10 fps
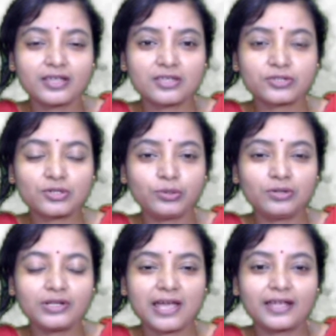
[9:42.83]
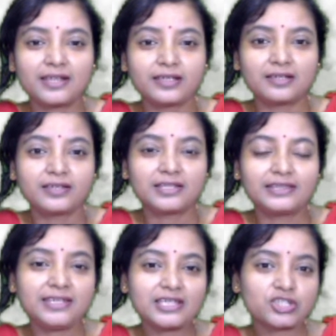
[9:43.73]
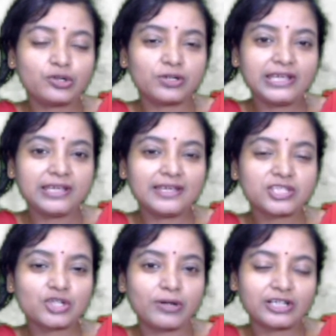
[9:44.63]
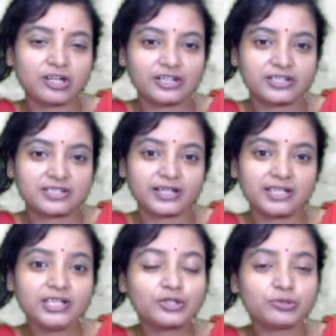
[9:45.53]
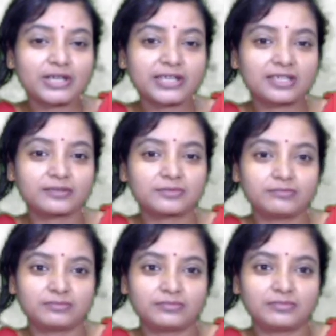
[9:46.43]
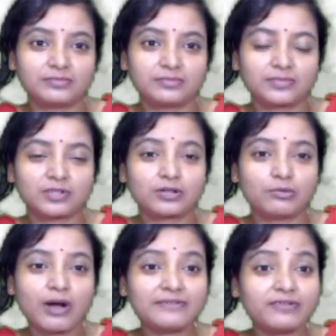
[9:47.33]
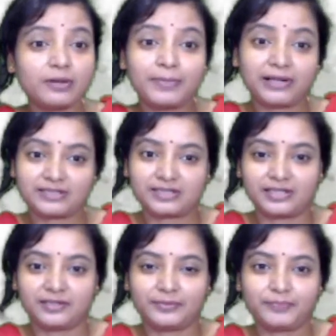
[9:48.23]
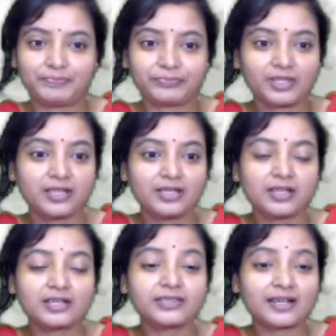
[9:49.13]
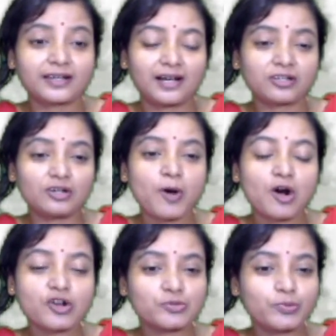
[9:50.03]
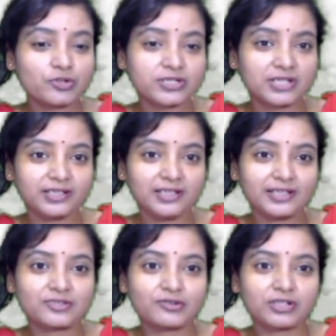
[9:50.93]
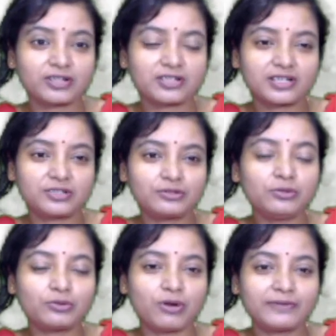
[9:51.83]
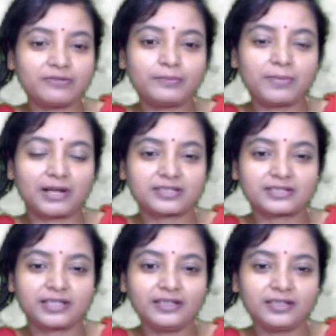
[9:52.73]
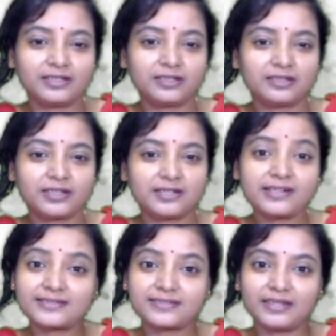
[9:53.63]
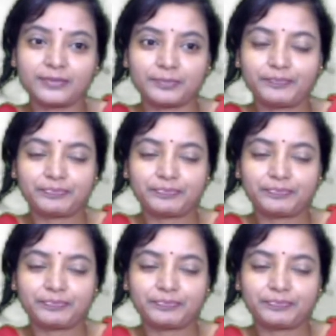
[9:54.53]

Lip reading: So this story is quite contrary to the wife of Bath's tale. The Clerk of Oxford's Tale is quite contrary to wife of Bath's tale in its theme.